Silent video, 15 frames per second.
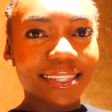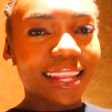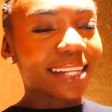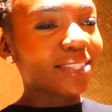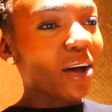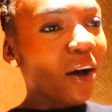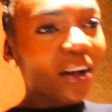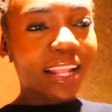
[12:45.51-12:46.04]

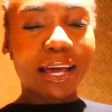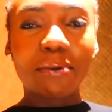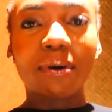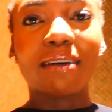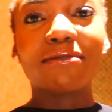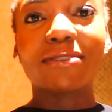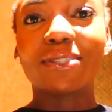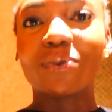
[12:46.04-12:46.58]
That's all I
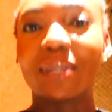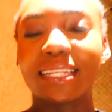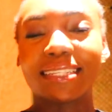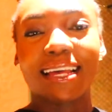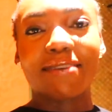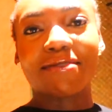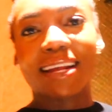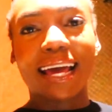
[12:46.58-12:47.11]
want for
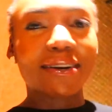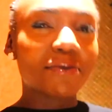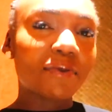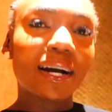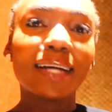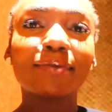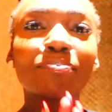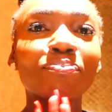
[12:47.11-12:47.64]
27. I don't
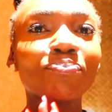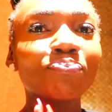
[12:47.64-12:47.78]
want